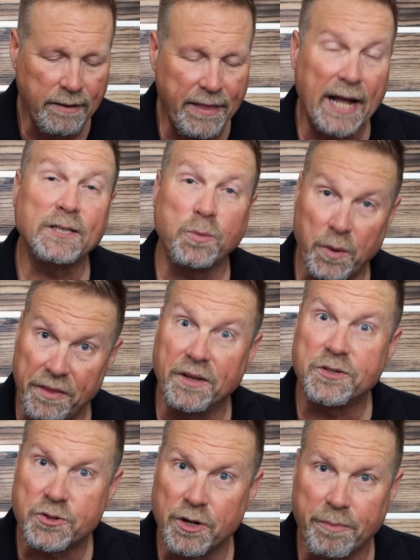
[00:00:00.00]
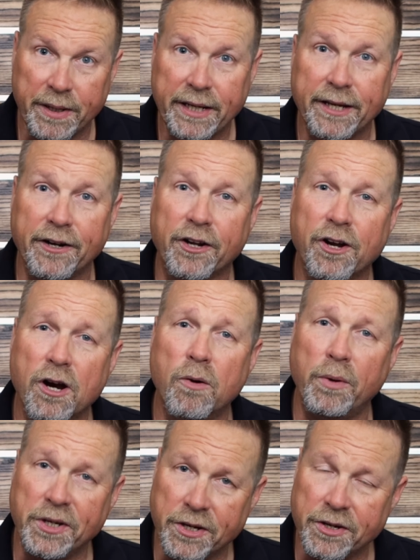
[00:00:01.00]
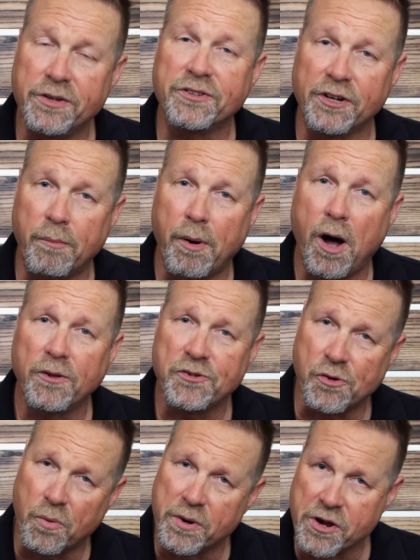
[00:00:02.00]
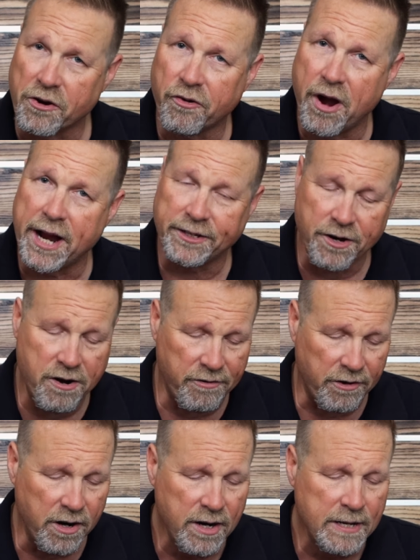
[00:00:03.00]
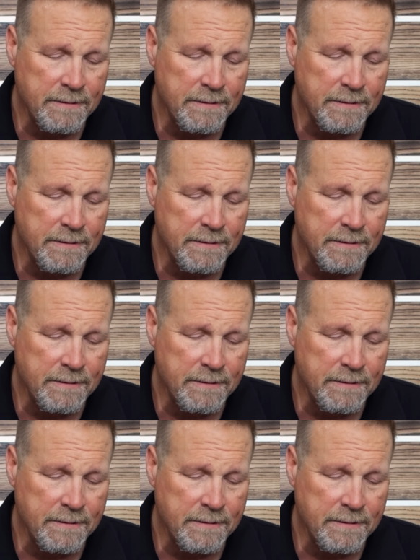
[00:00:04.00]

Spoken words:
That's when the stripping can occur when you're using a ball tool, when you're cranked over.